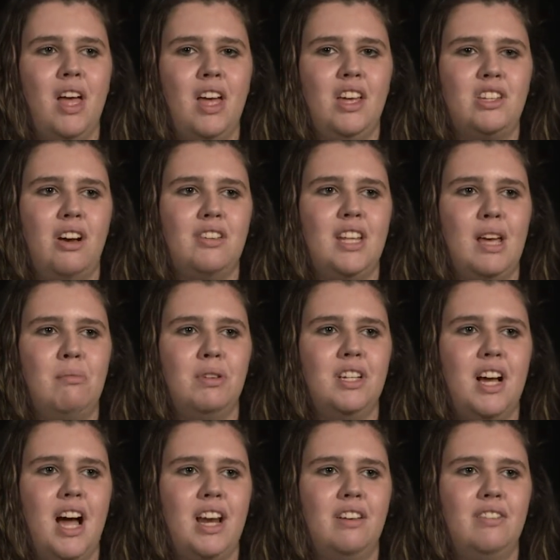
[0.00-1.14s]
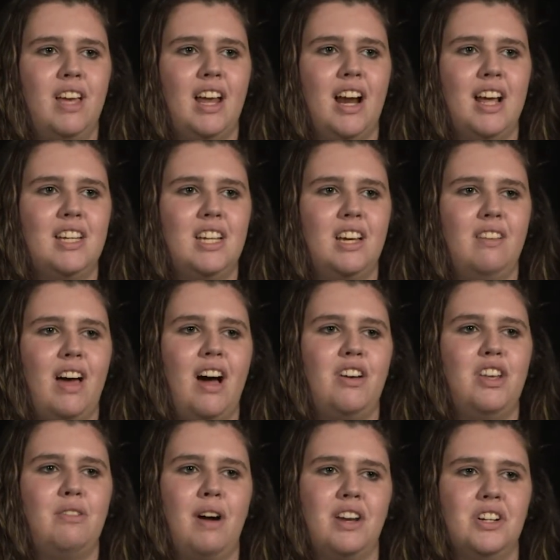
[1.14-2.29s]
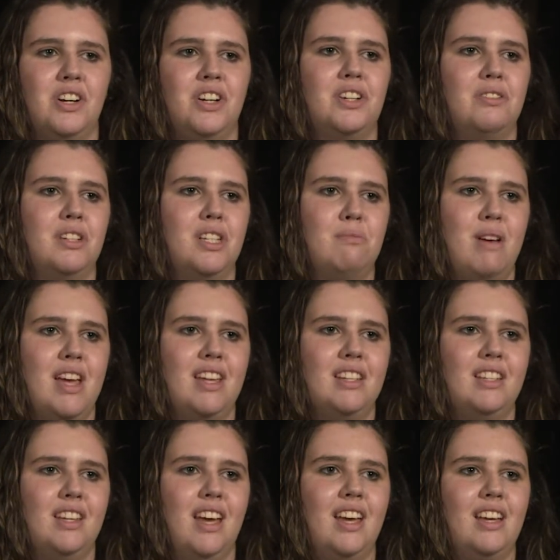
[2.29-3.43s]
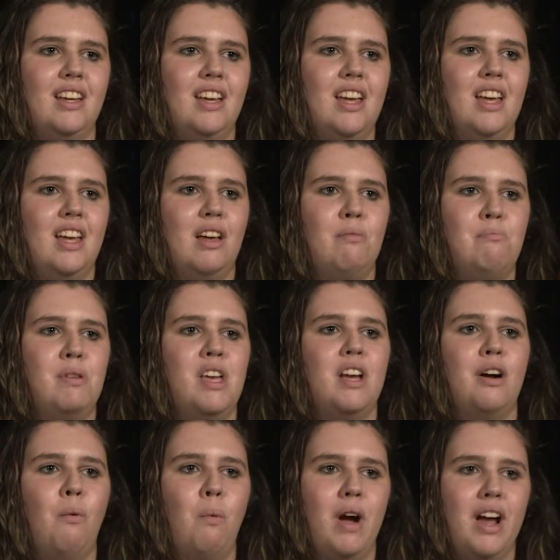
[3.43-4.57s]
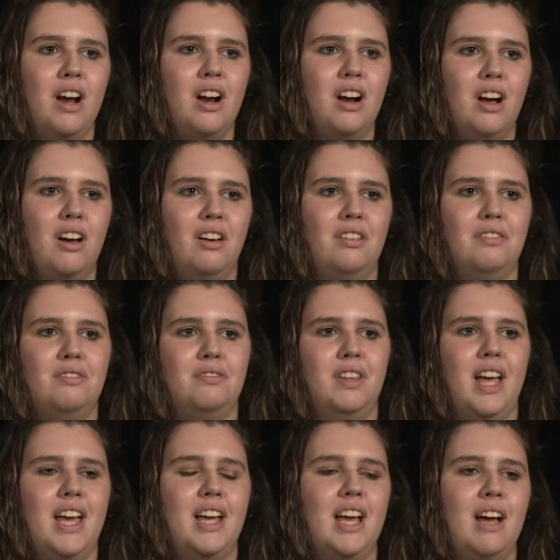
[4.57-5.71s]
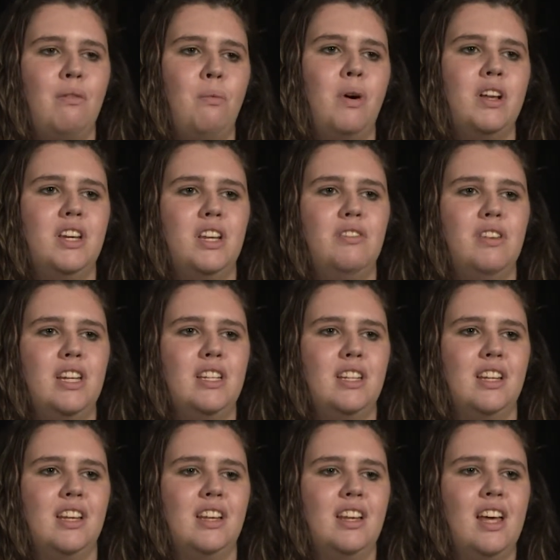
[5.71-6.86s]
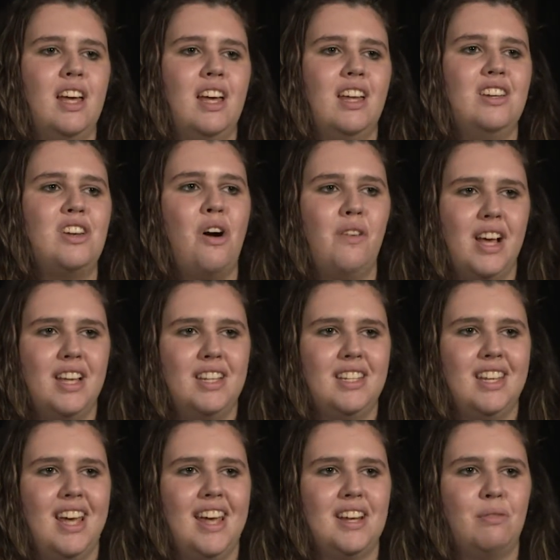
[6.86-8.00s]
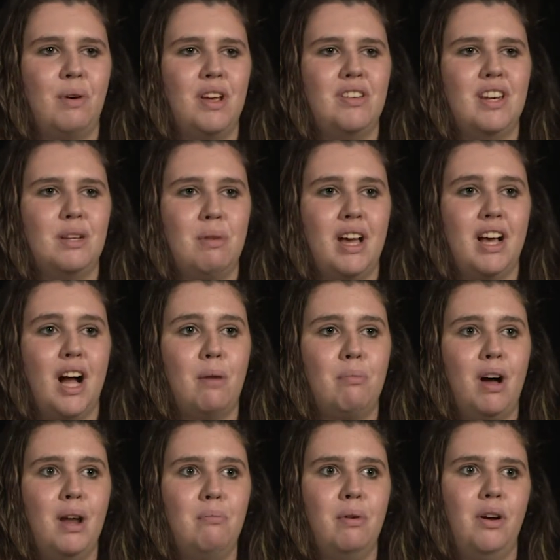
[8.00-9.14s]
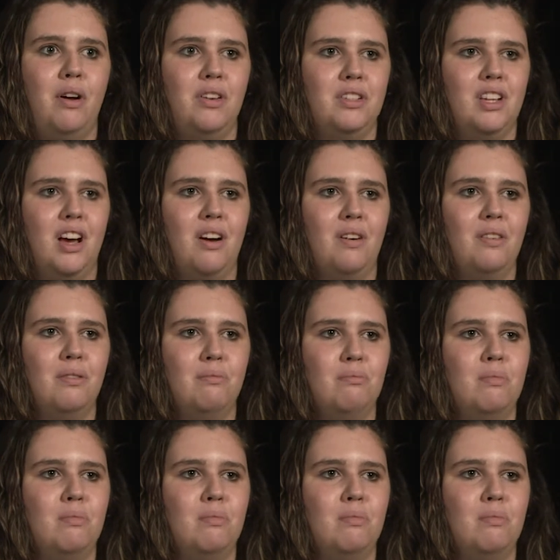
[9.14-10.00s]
So I was able to kind of get an idea of how do you enter into a space, like being aware of like what you need to notice and what you need to pick up on, but also